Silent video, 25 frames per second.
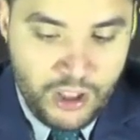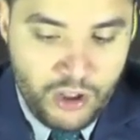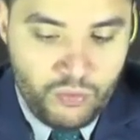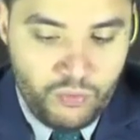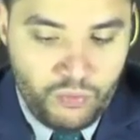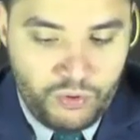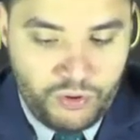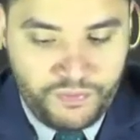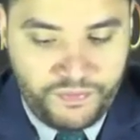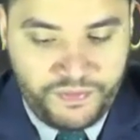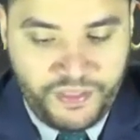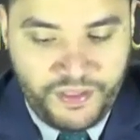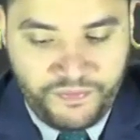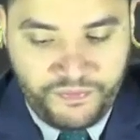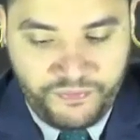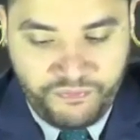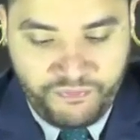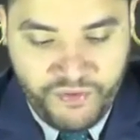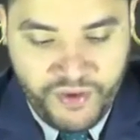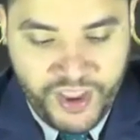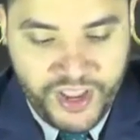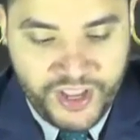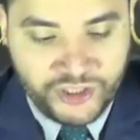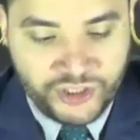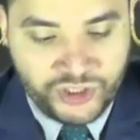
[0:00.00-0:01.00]
One of the
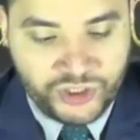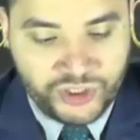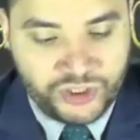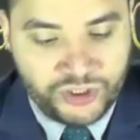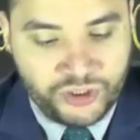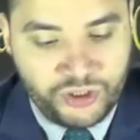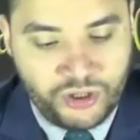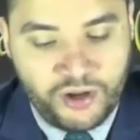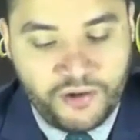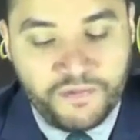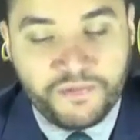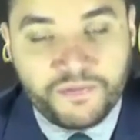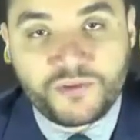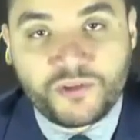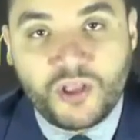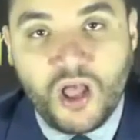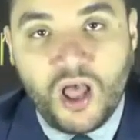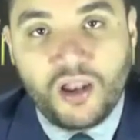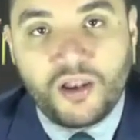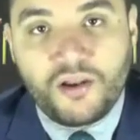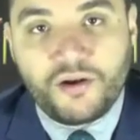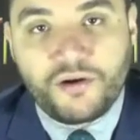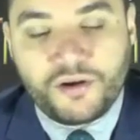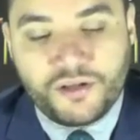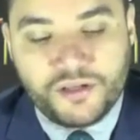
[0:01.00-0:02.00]
features of
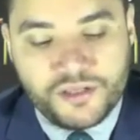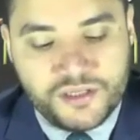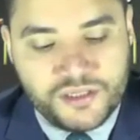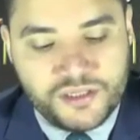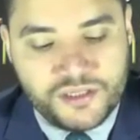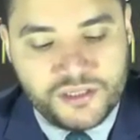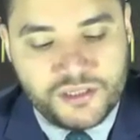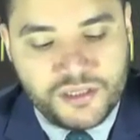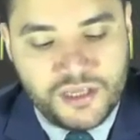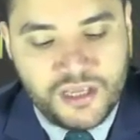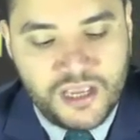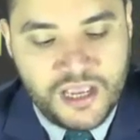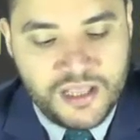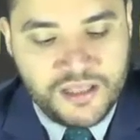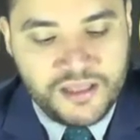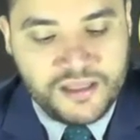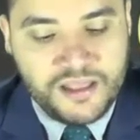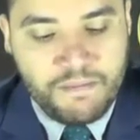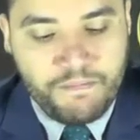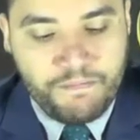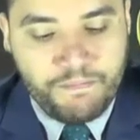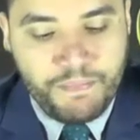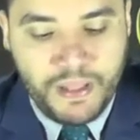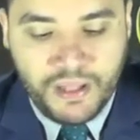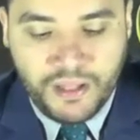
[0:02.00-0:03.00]
tolerance in
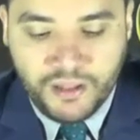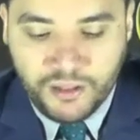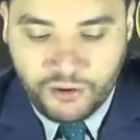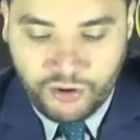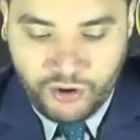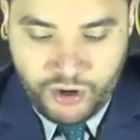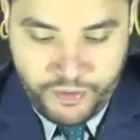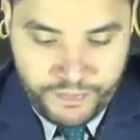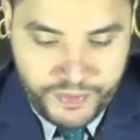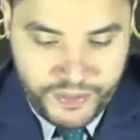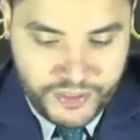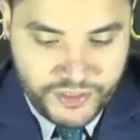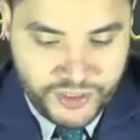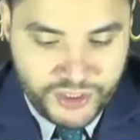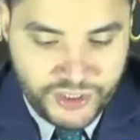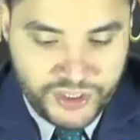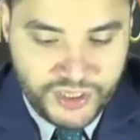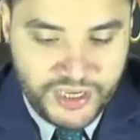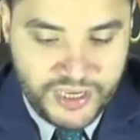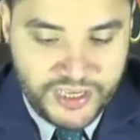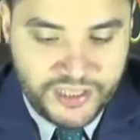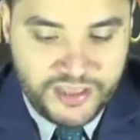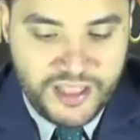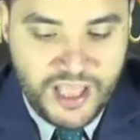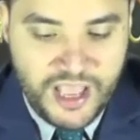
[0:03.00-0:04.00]
the pilgrimage
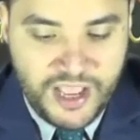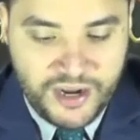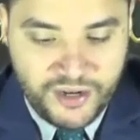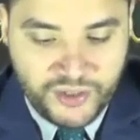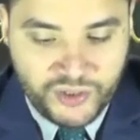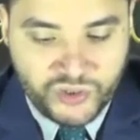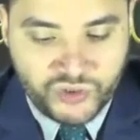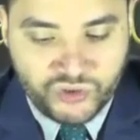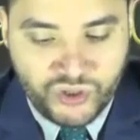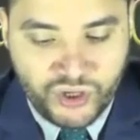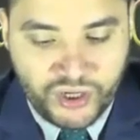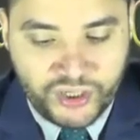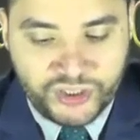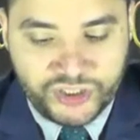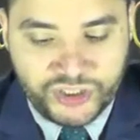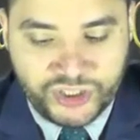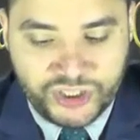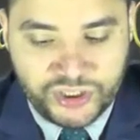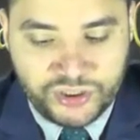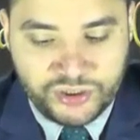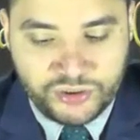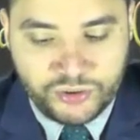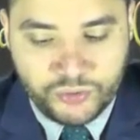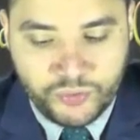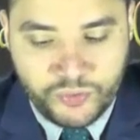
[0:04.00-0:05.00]
is the
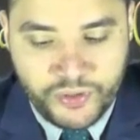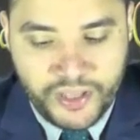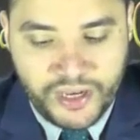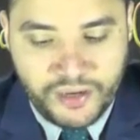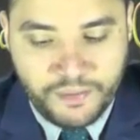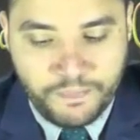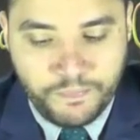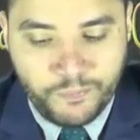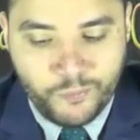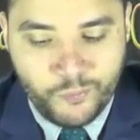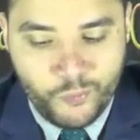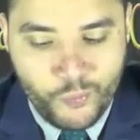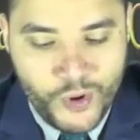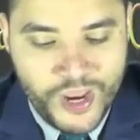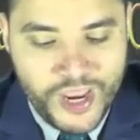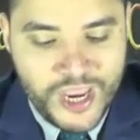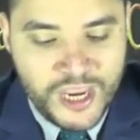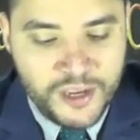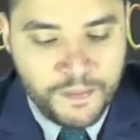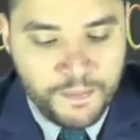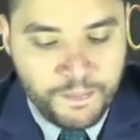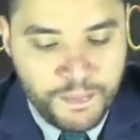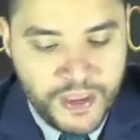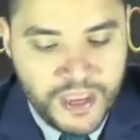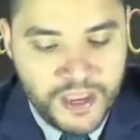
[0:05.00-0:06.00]
instruction to help
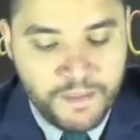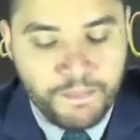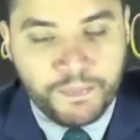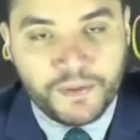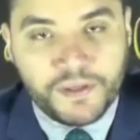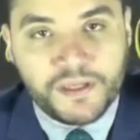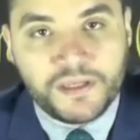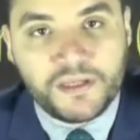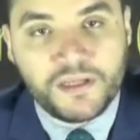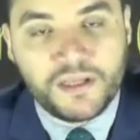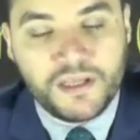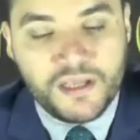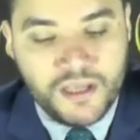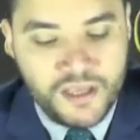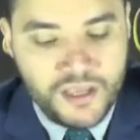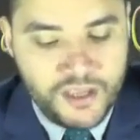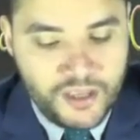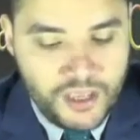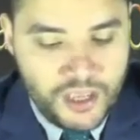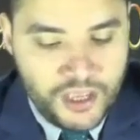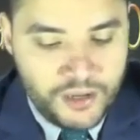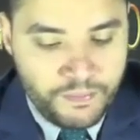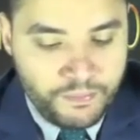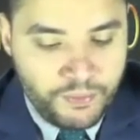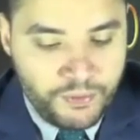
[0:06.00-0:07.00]
weak people
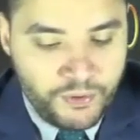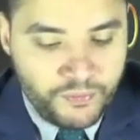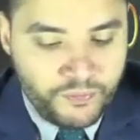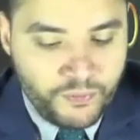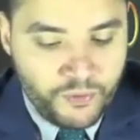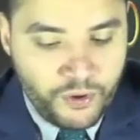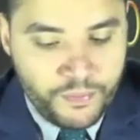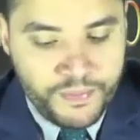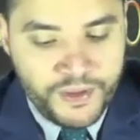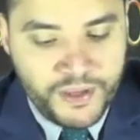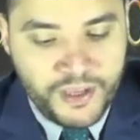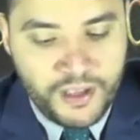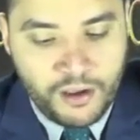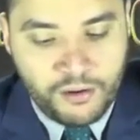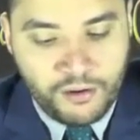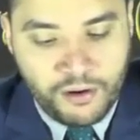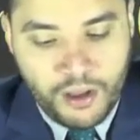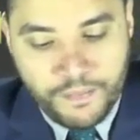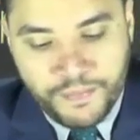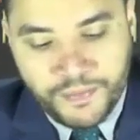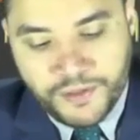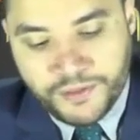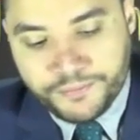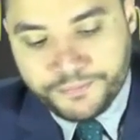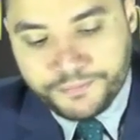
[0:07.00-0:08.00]
in performing
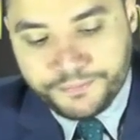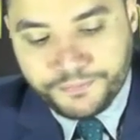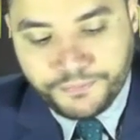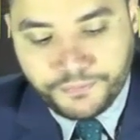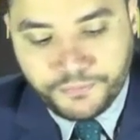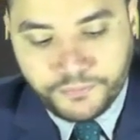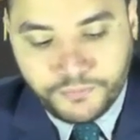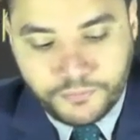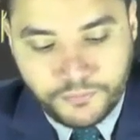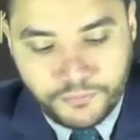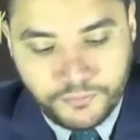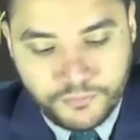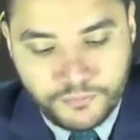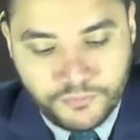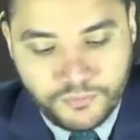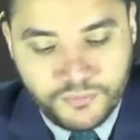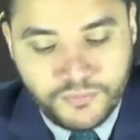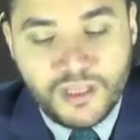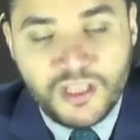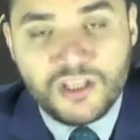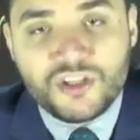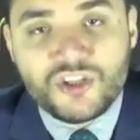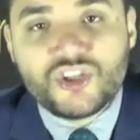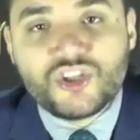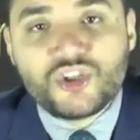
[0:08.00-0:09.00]
rami,
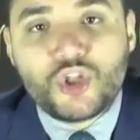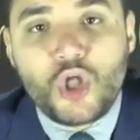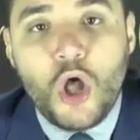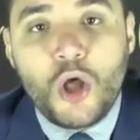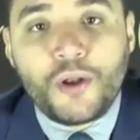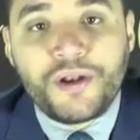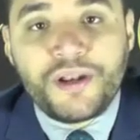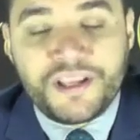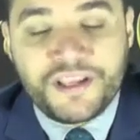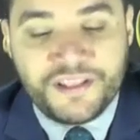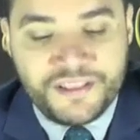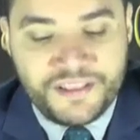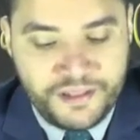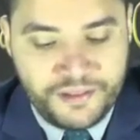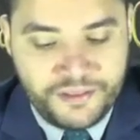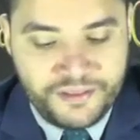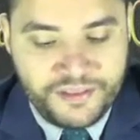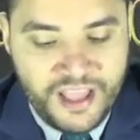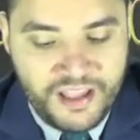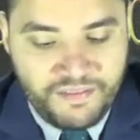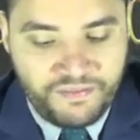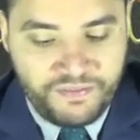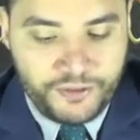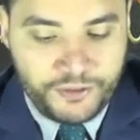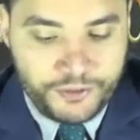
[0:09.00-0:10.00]
stoning the
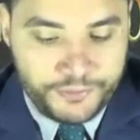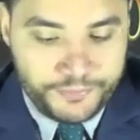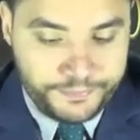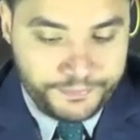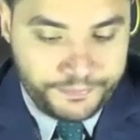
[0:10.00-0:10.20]
devil,